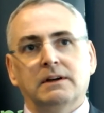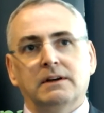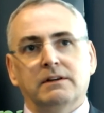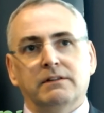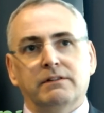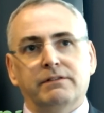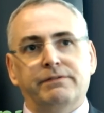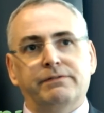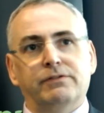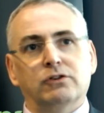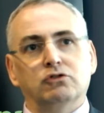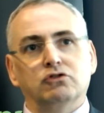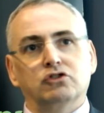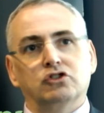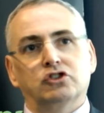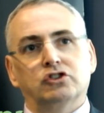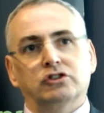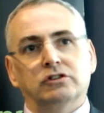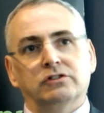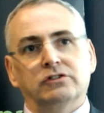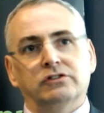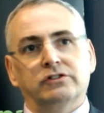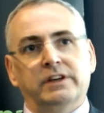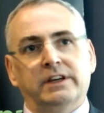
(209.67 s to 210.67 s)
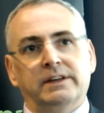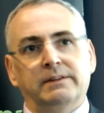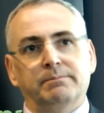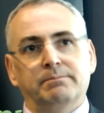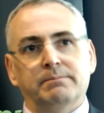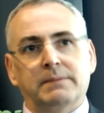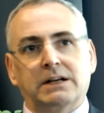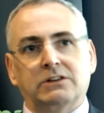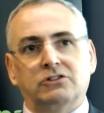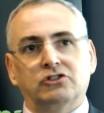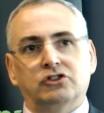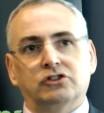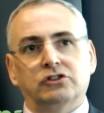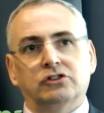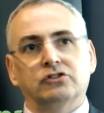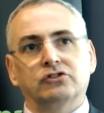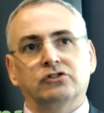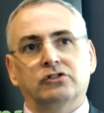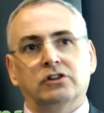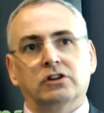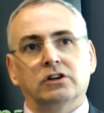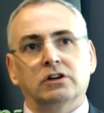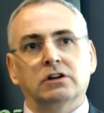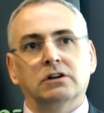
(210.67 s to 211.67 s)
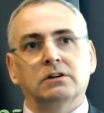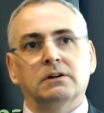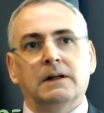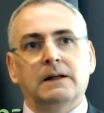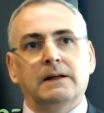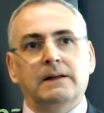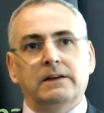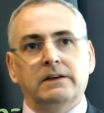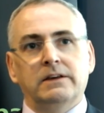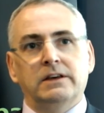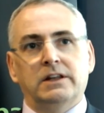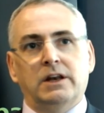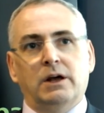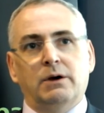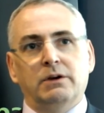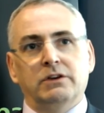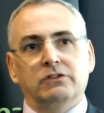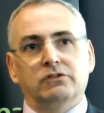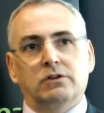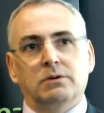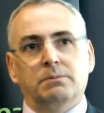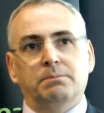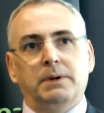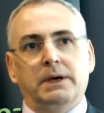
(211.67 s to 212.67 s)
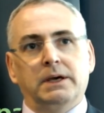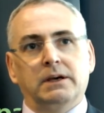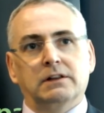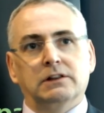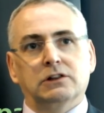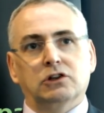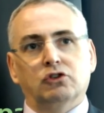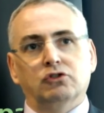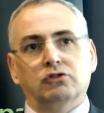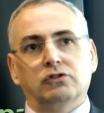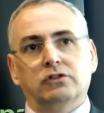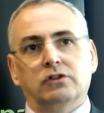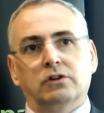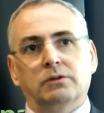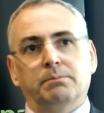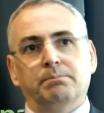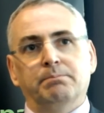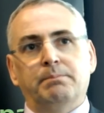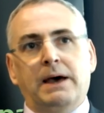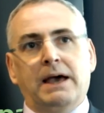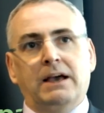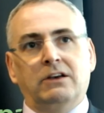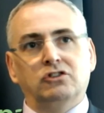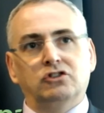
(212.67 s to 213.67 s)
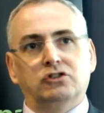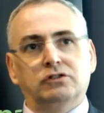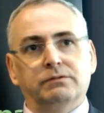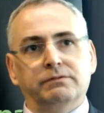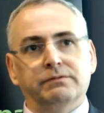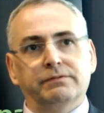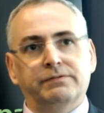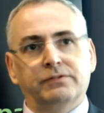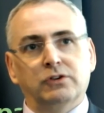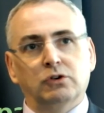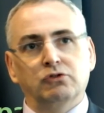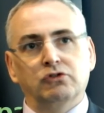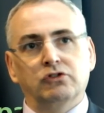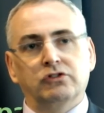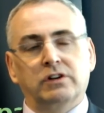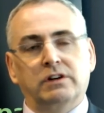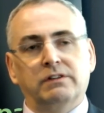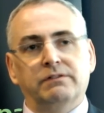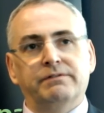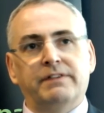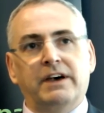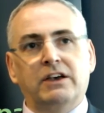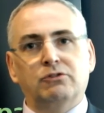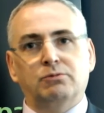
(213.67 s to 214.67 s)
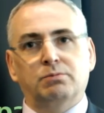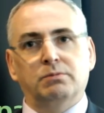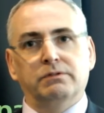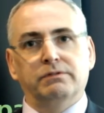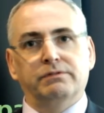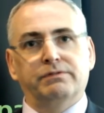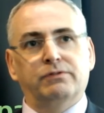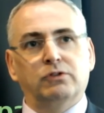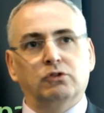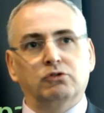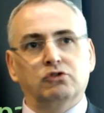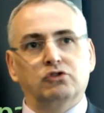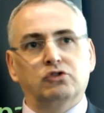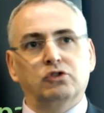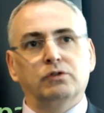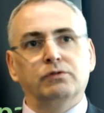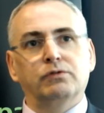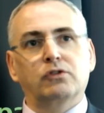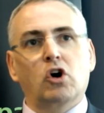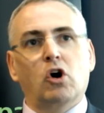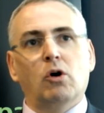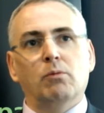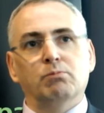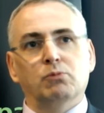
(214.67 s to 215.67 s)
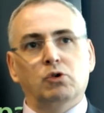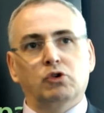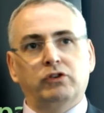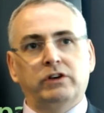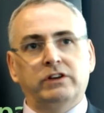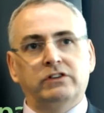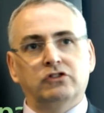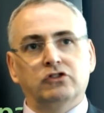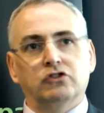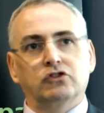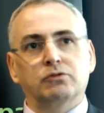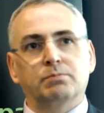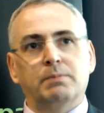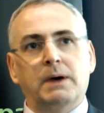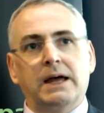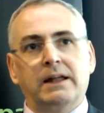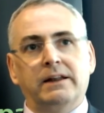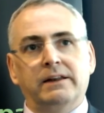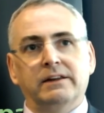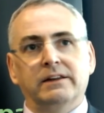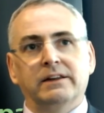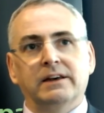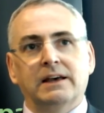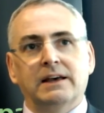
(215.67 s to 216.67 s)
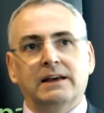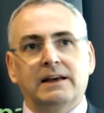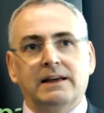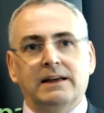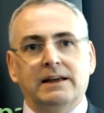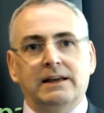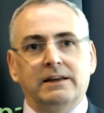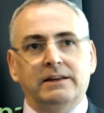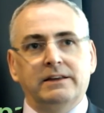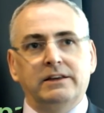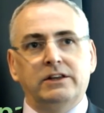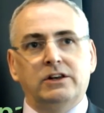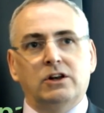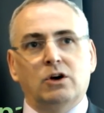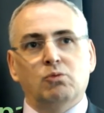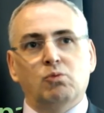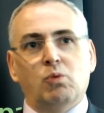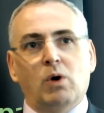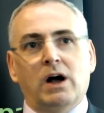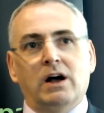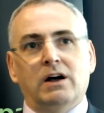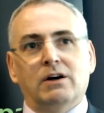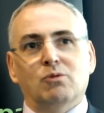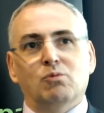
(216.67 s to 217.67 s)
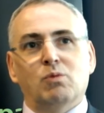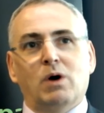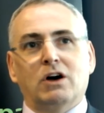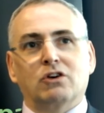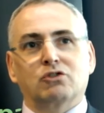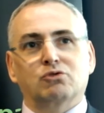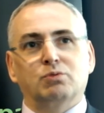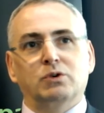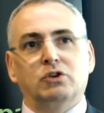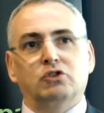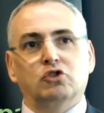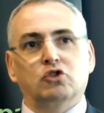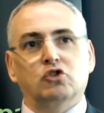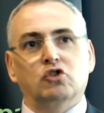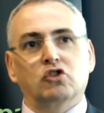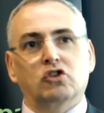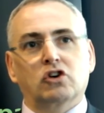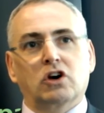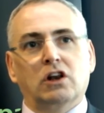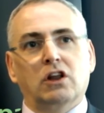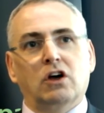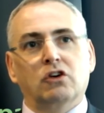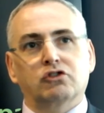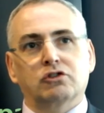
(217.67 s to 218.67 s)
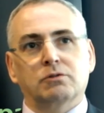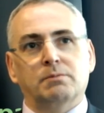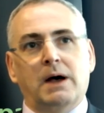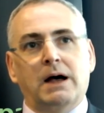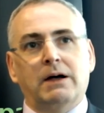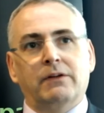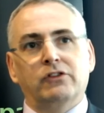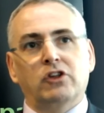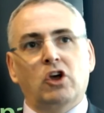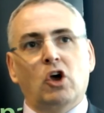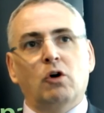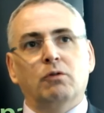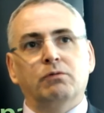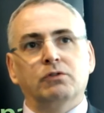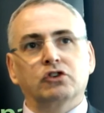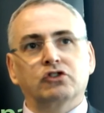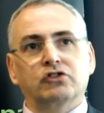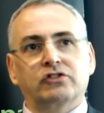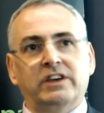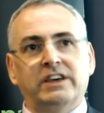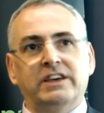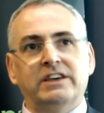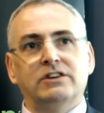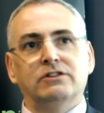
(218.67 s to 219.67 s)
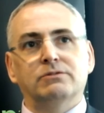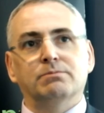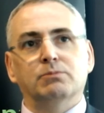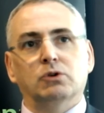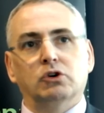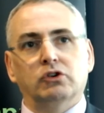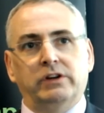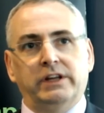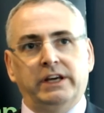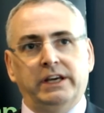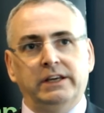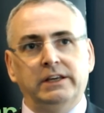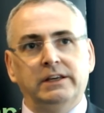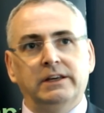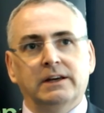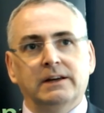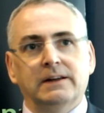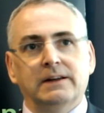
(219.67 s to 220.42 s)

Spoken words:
functions in Manchester. You know, it's the big London pension funds and investment funds who've got money to spend. You know, whilst we talk a lot about the overseas money,